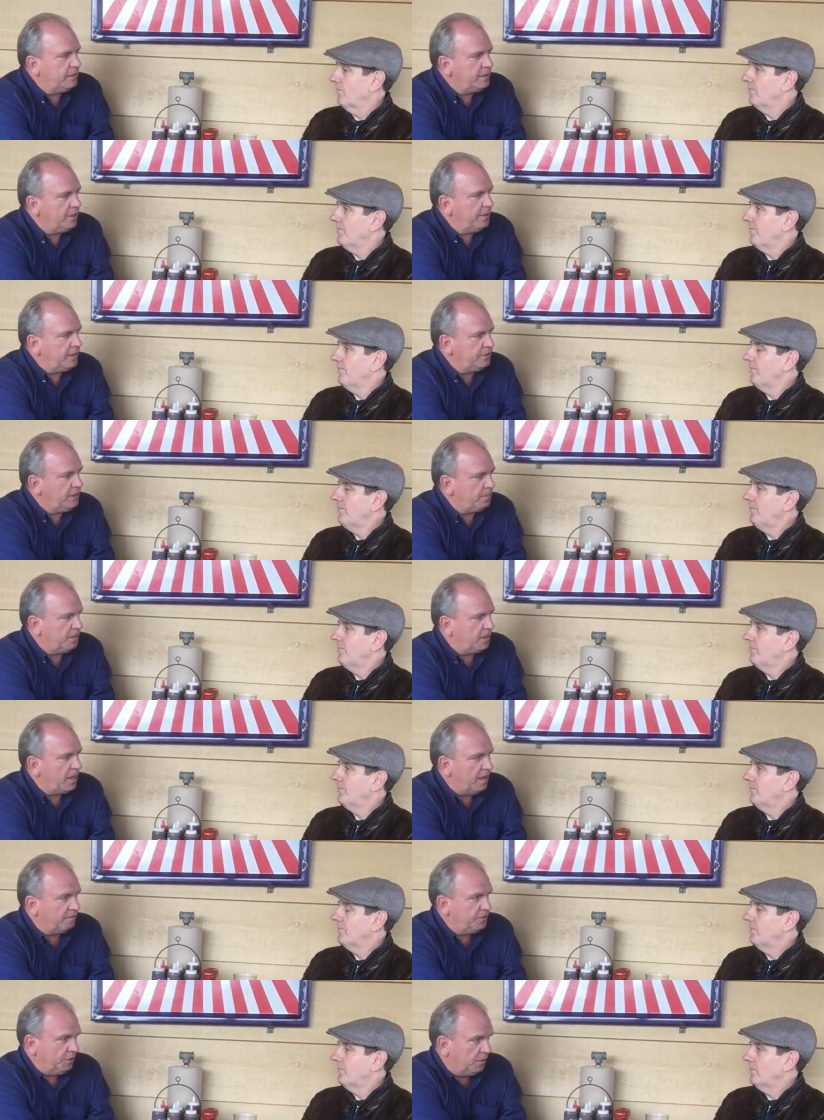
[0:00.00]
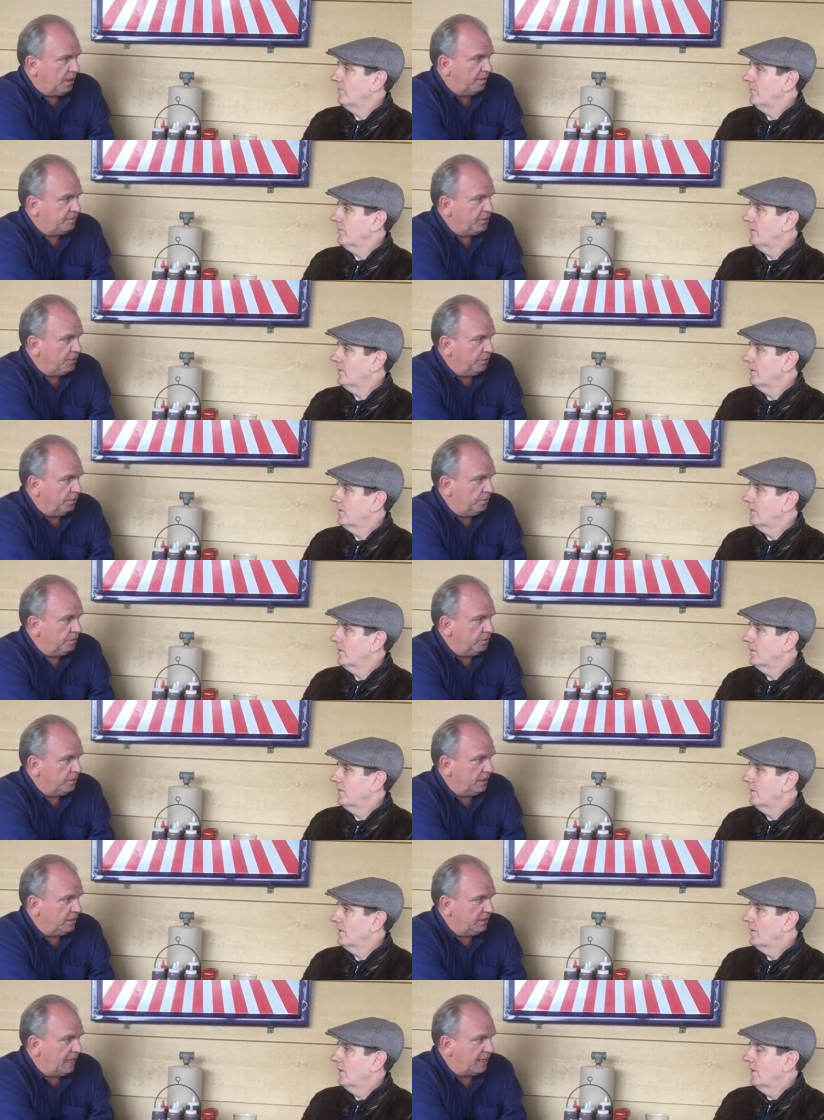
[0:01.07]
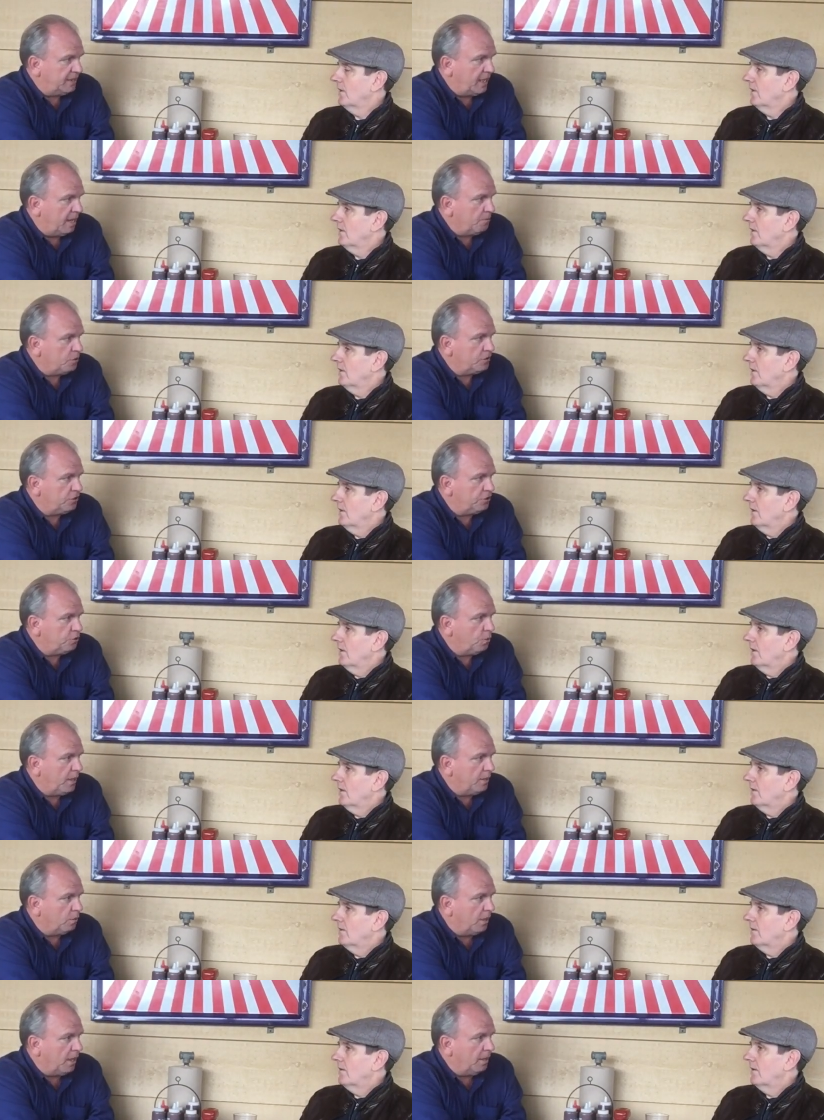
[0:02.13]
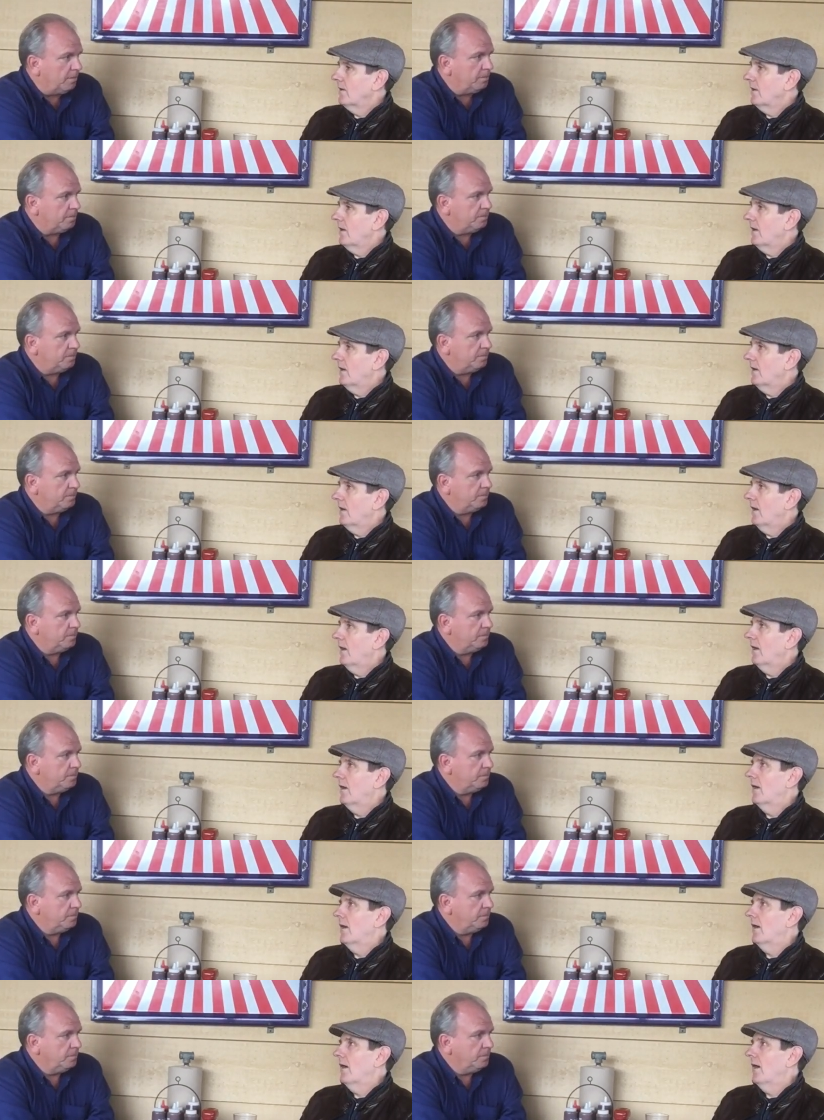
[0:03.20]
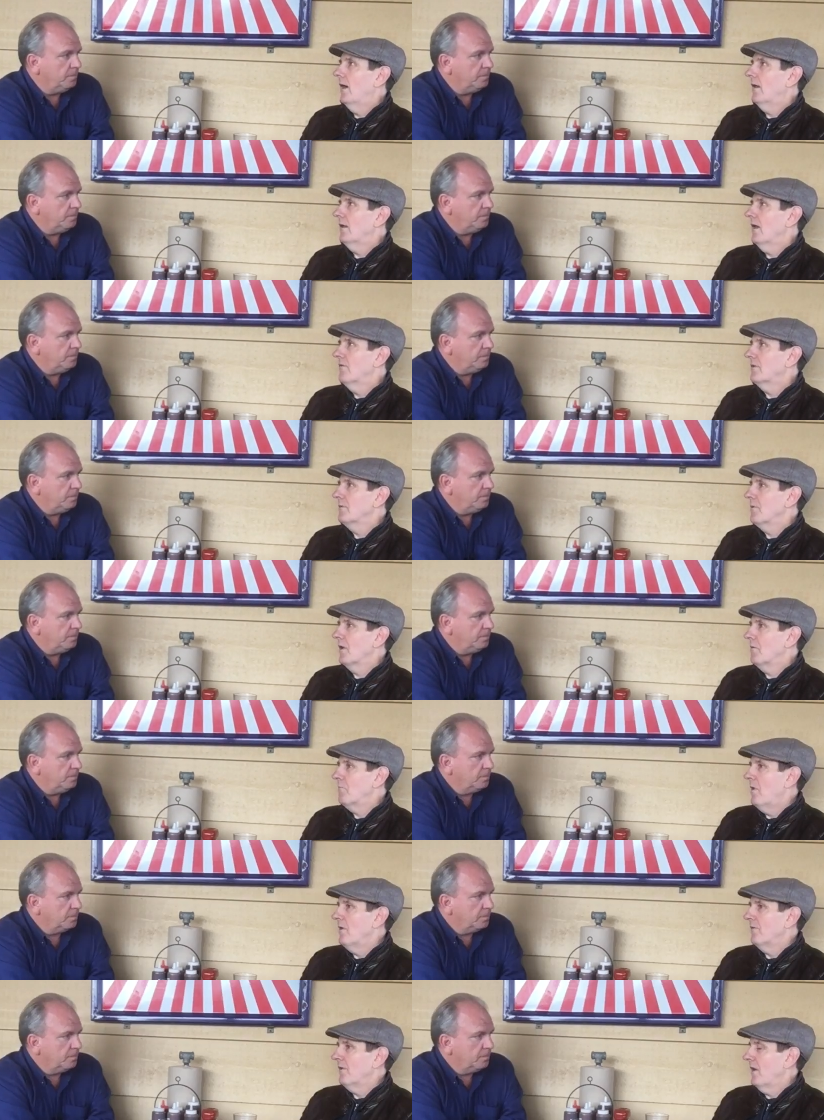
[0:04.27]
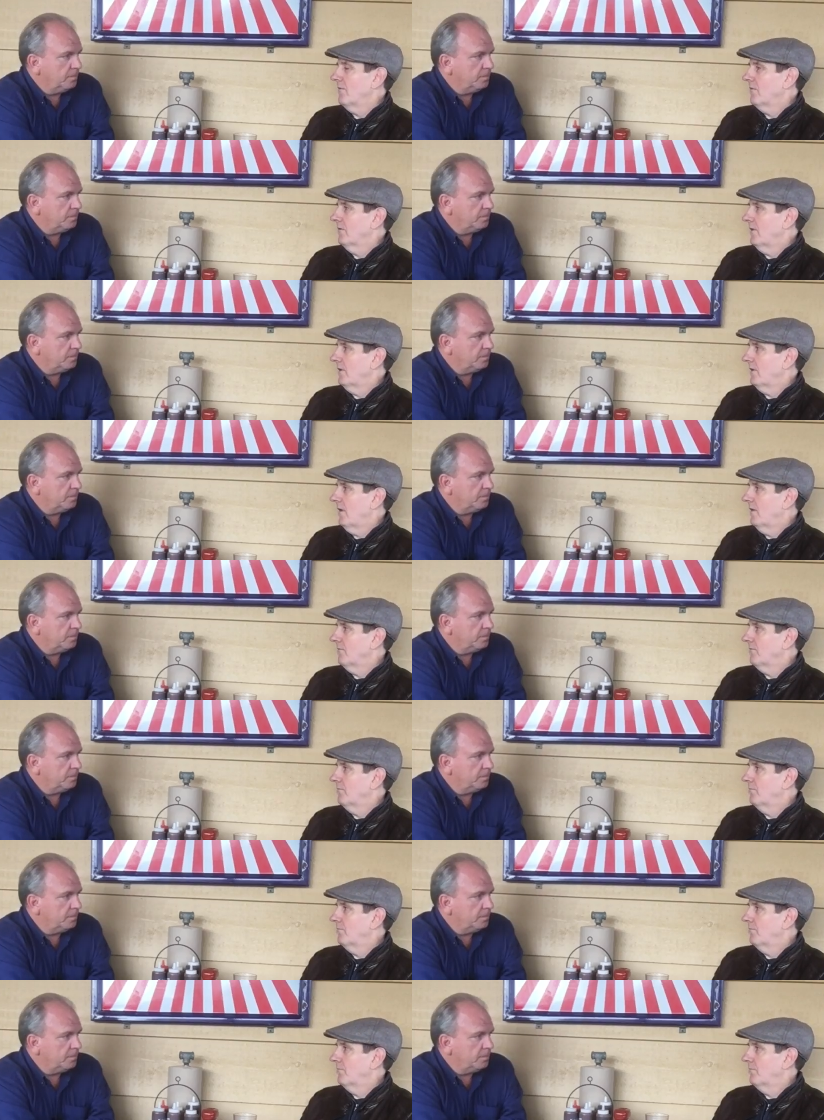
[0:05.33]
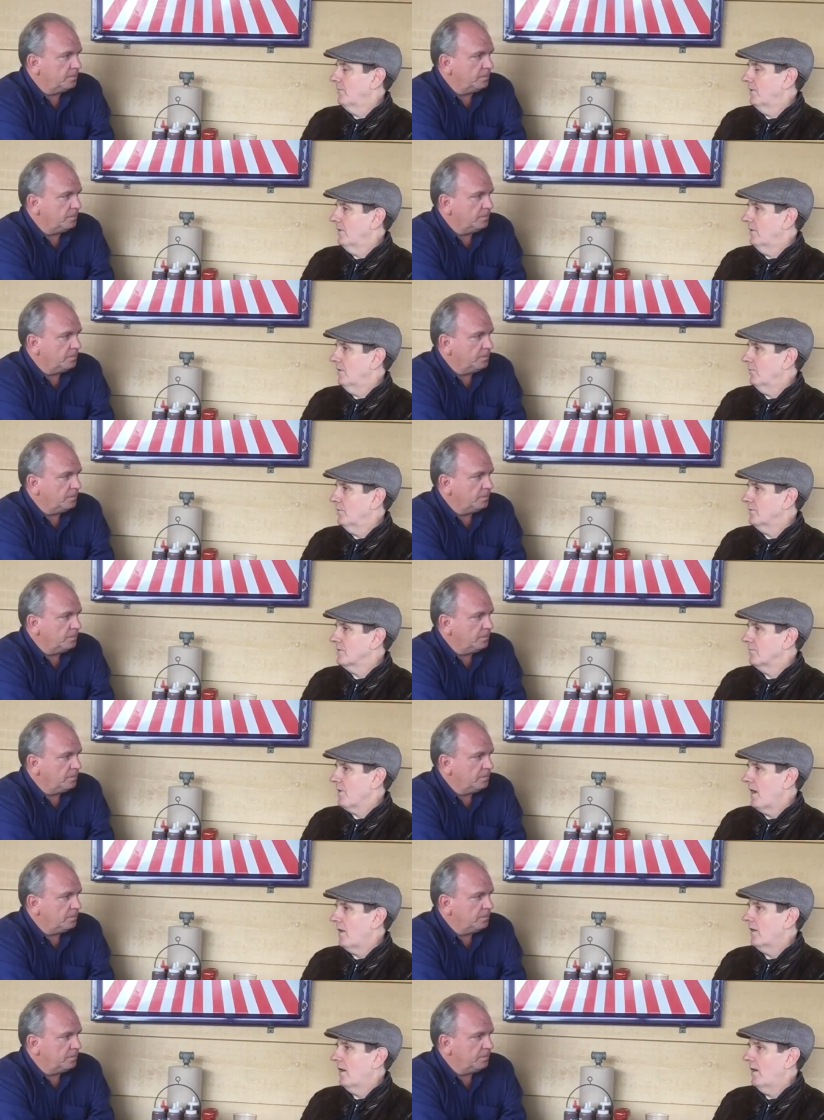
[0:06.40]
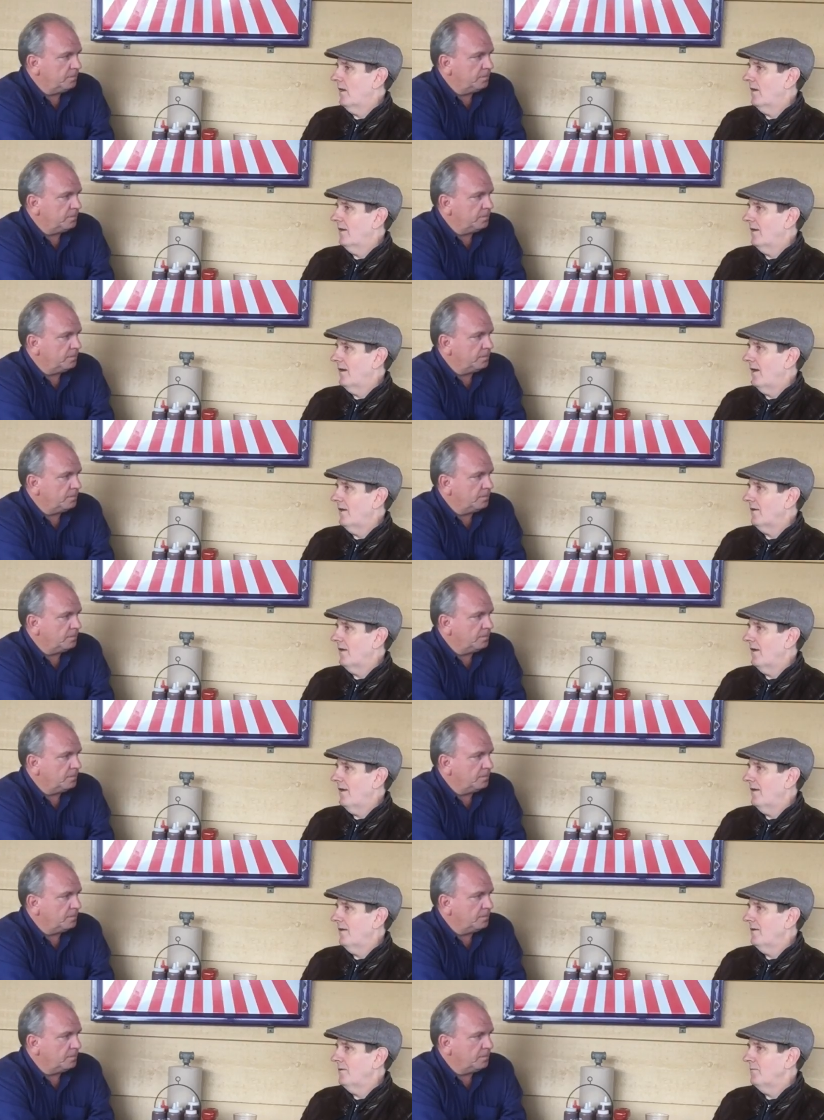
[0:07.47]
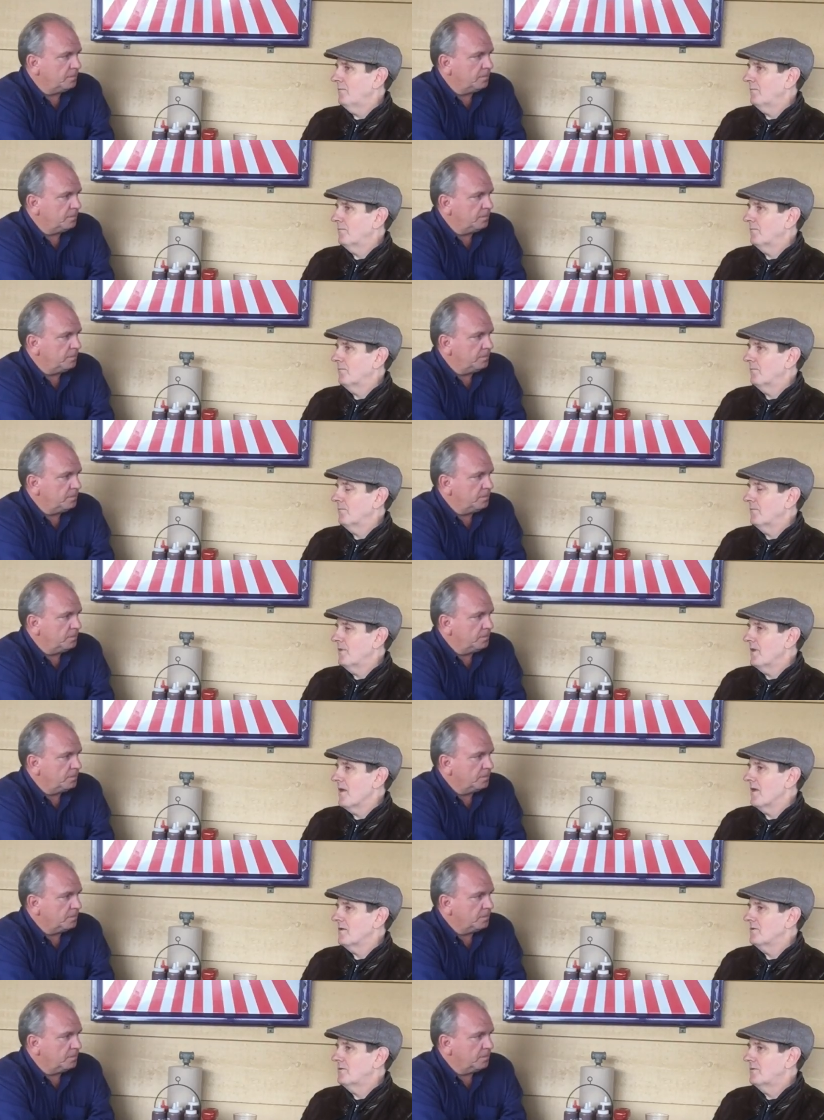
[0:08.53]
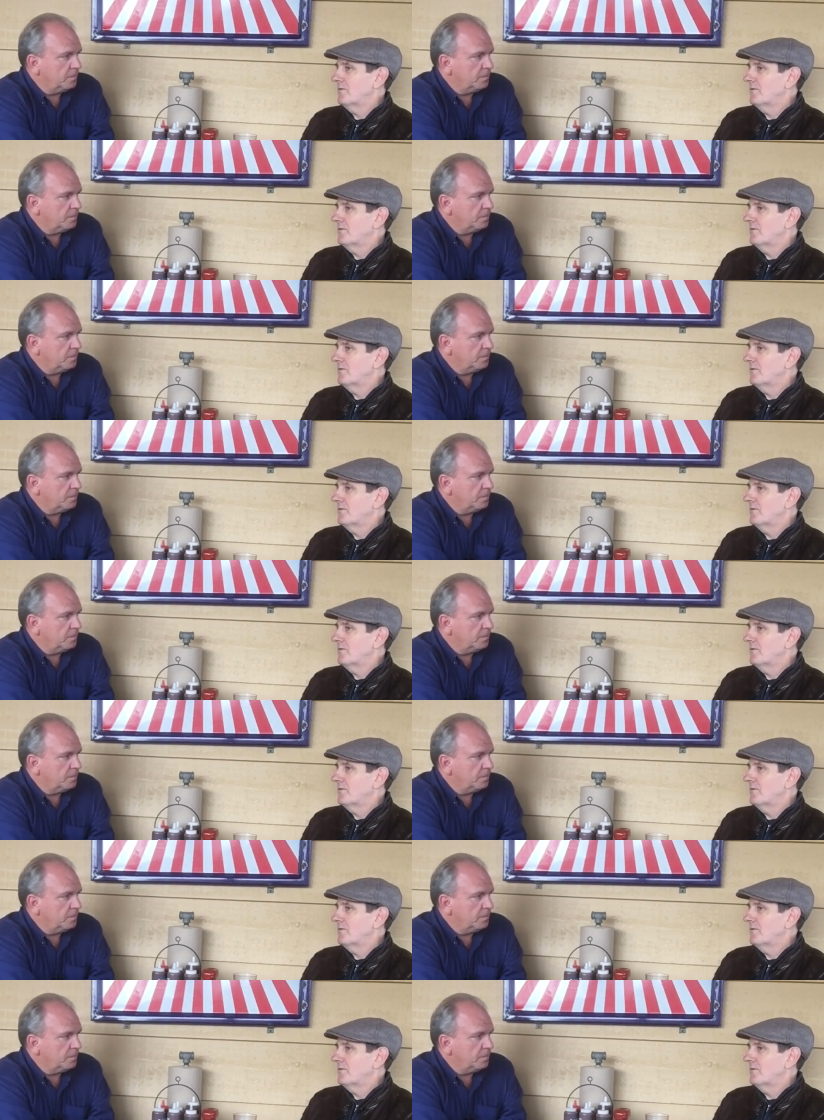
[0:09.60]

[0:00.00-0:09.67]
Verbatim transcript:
Speaker 1: out. Terry and Jimmy left, you left too at uh, that time, or did you wait a while?
Speaker 2: Uh, I left about a month after they left, and it was a, I, I, I they had